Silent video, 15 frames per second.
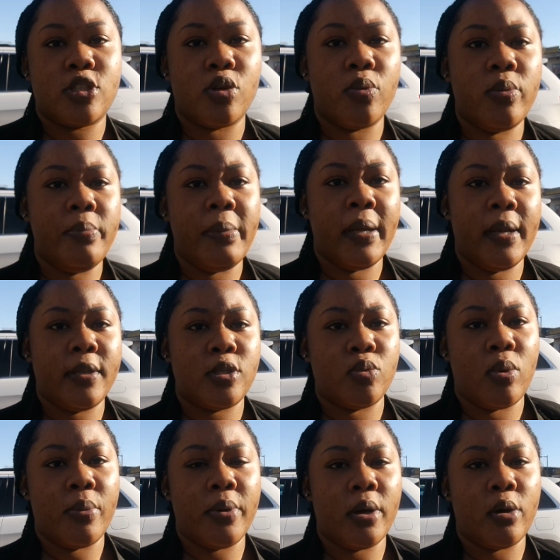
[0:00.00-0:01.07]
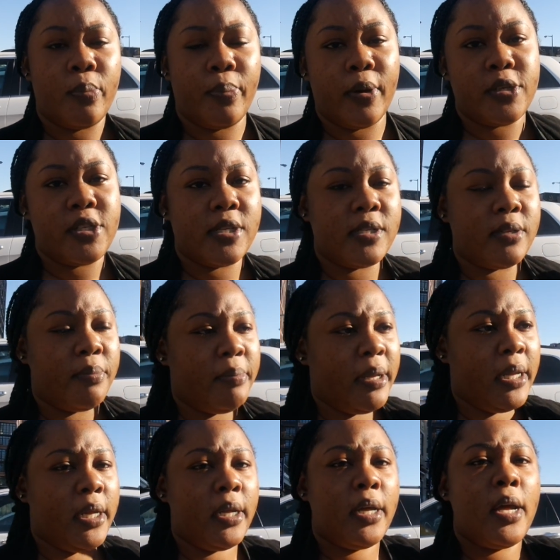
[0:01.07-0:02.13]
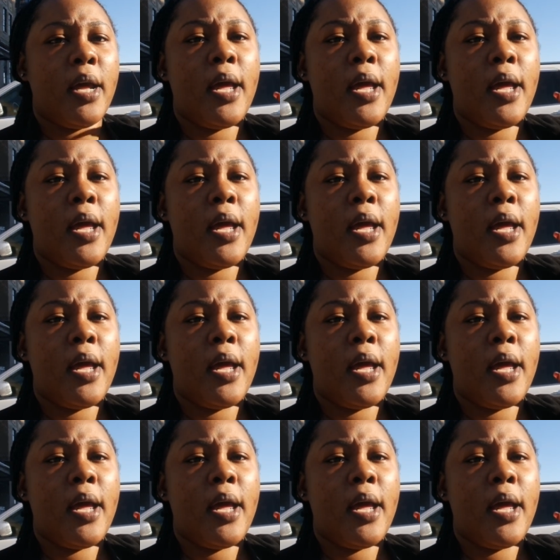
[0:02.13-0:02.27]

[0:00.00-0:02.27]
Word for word: So we made it to where we're gonna purchase the meat.